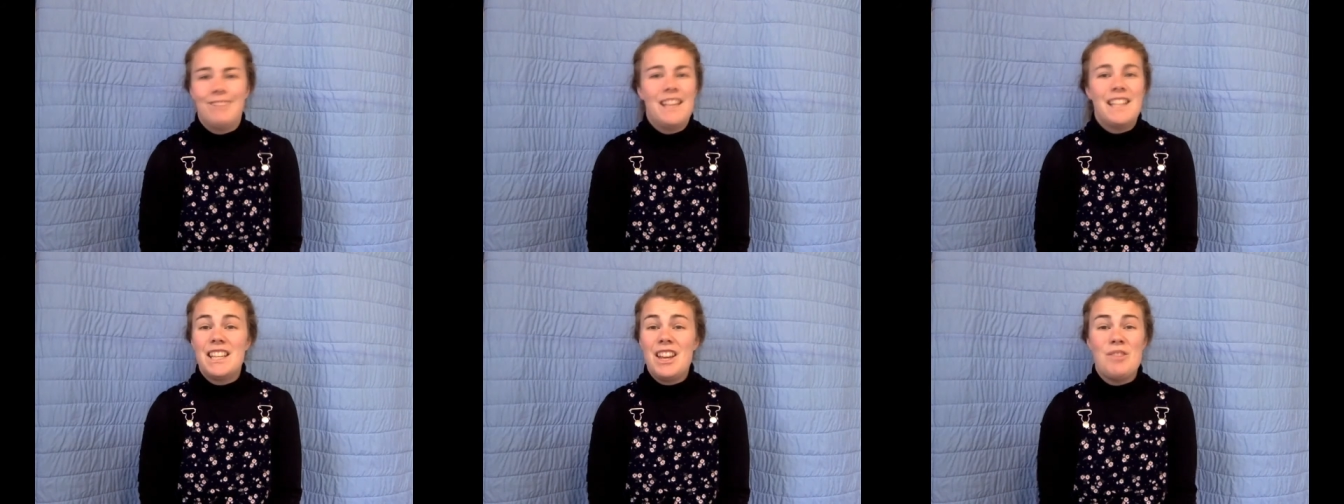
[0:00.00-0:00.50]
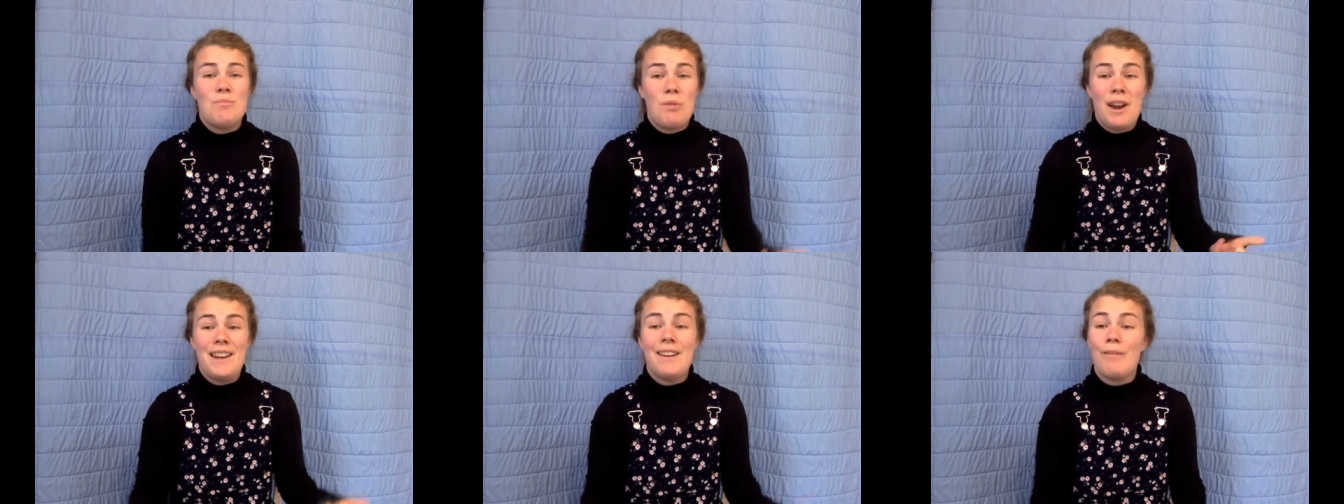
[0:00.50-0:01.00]
It's a no
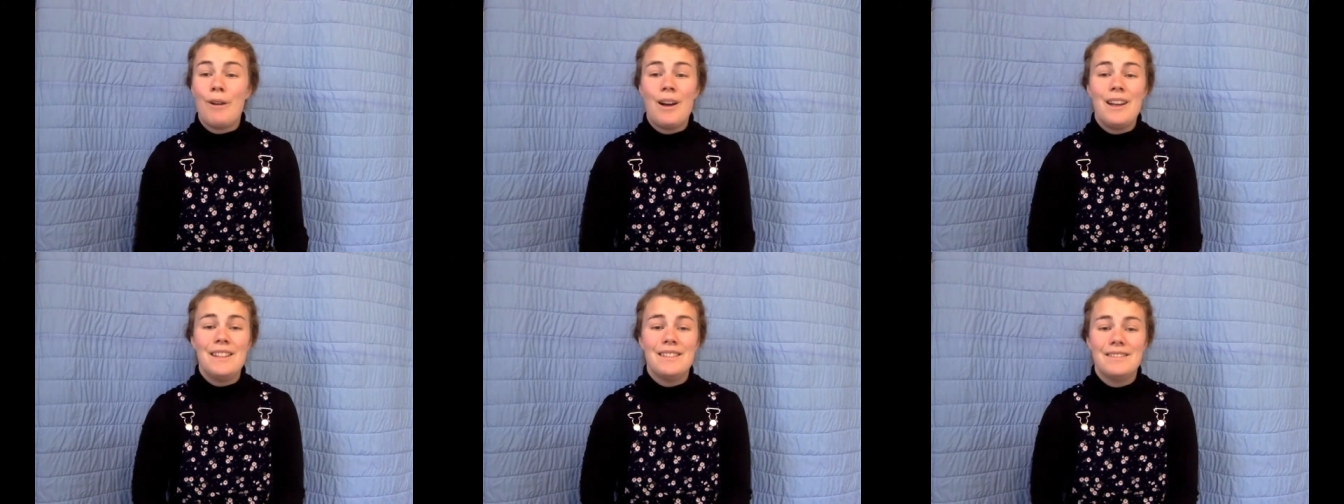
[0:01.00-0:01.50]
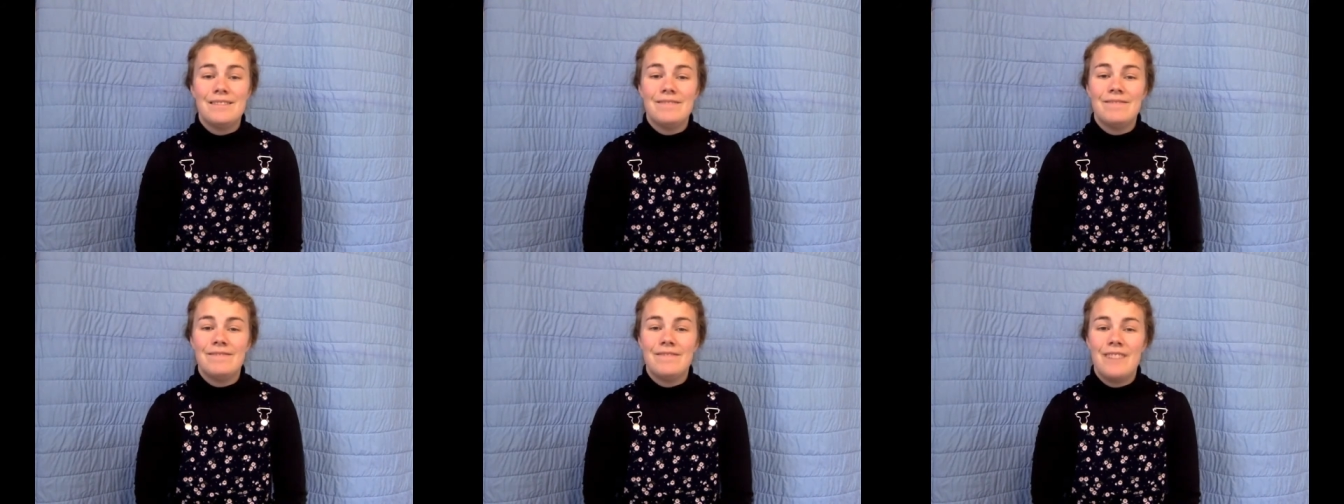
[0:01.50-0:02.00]
brainer, right?
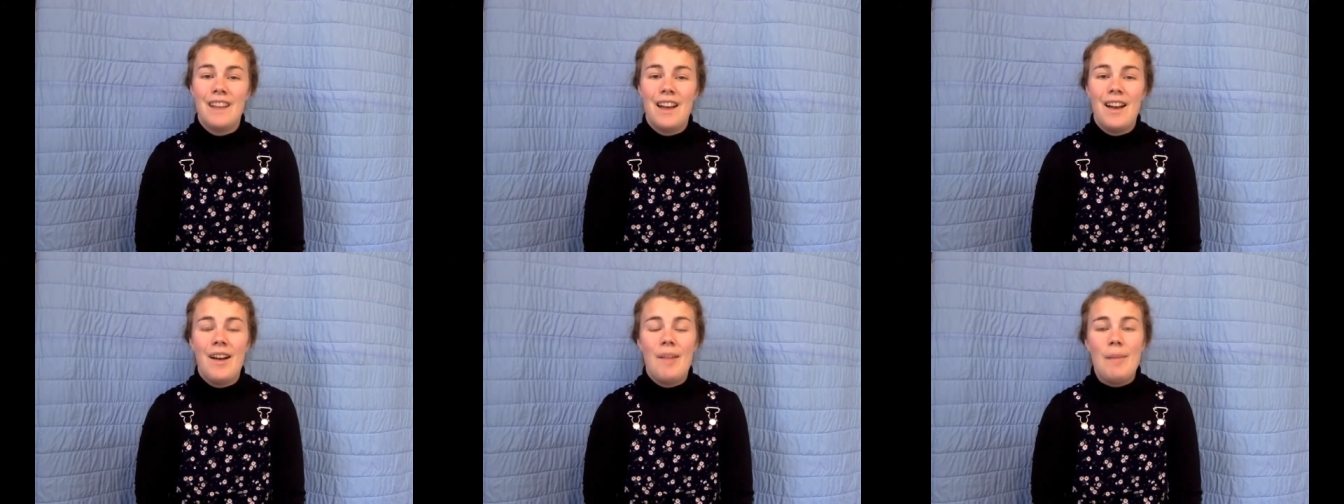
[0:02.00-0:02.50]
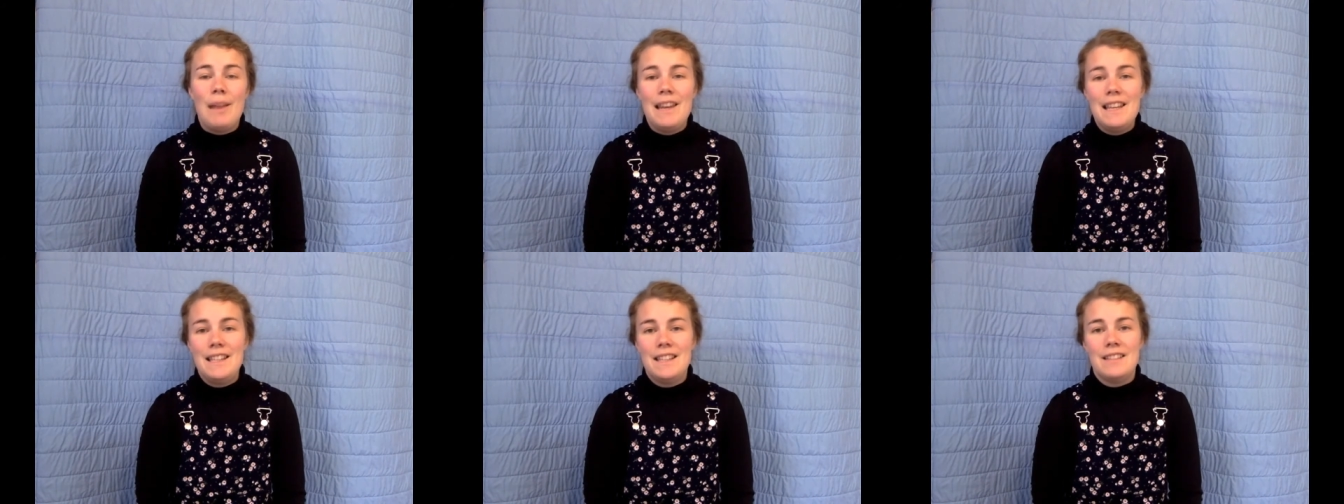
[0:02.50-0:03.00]
But
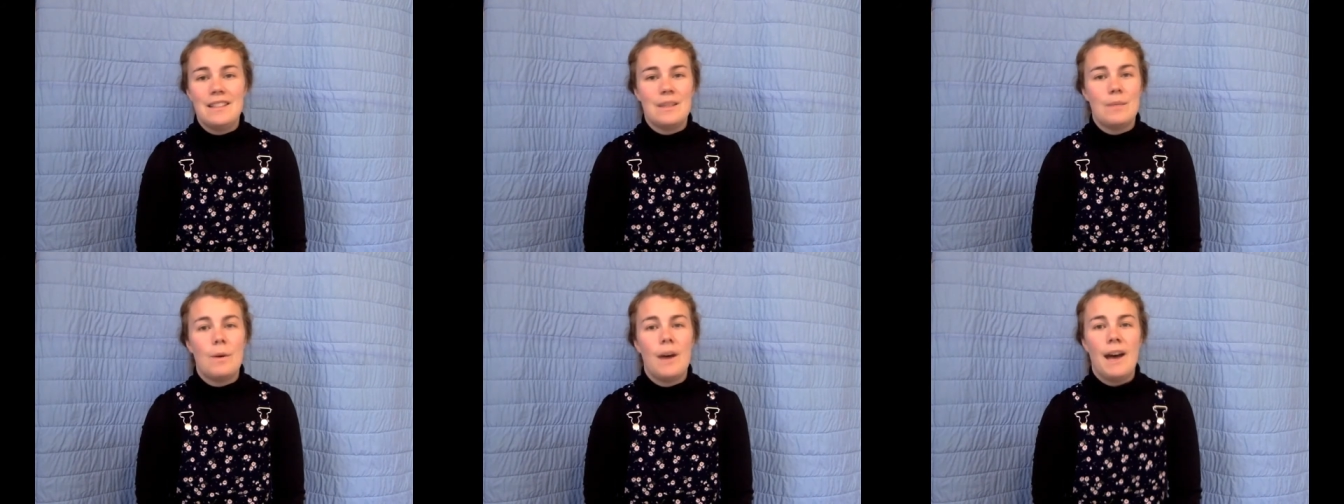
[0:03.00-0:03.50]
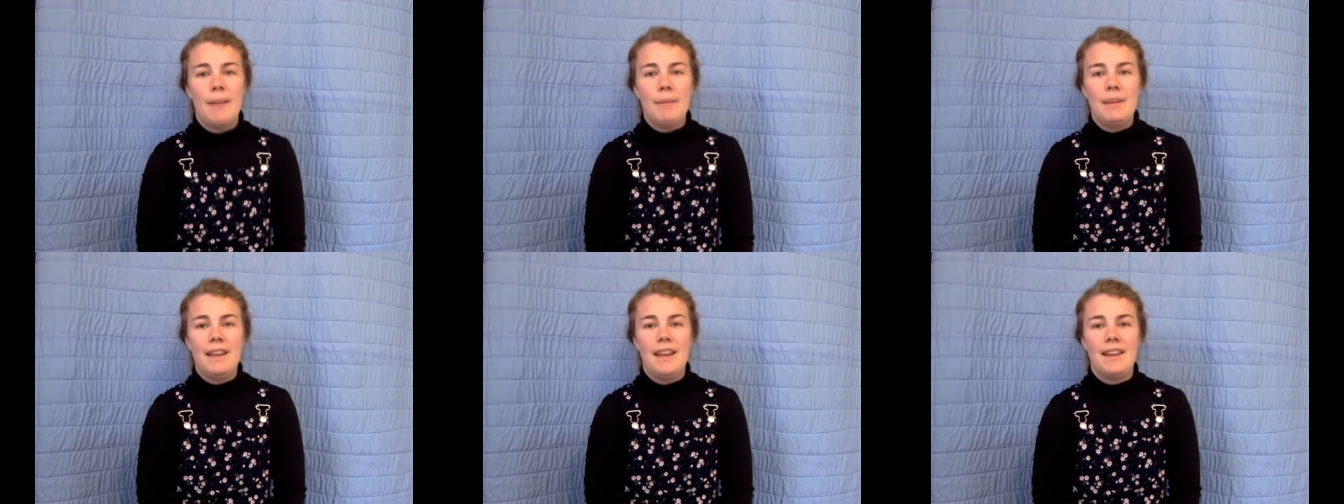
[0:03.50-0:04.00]
listen to what
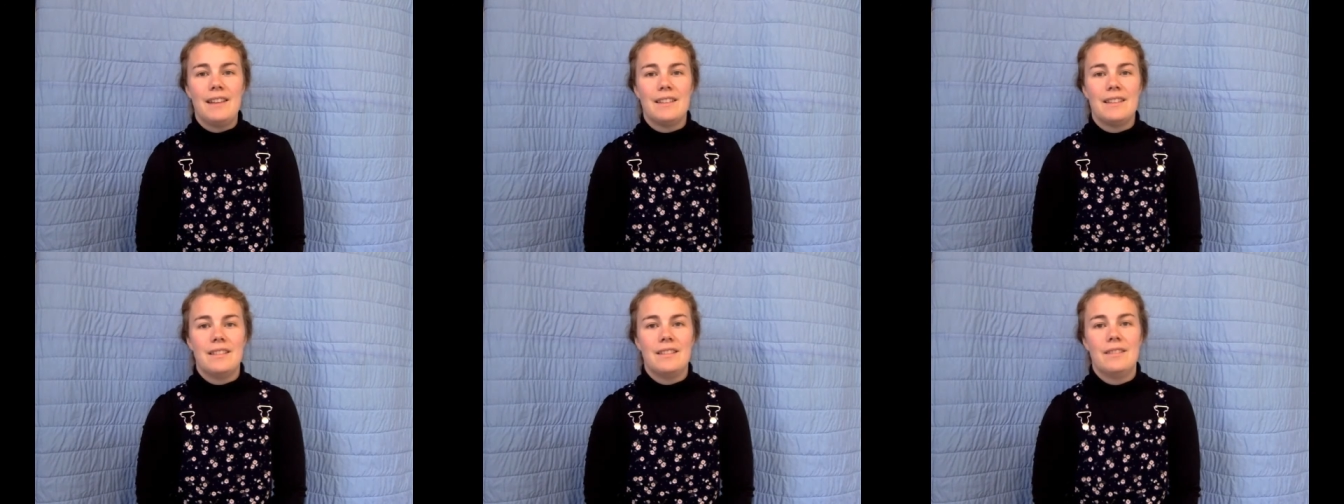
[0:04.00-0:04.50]
happened next.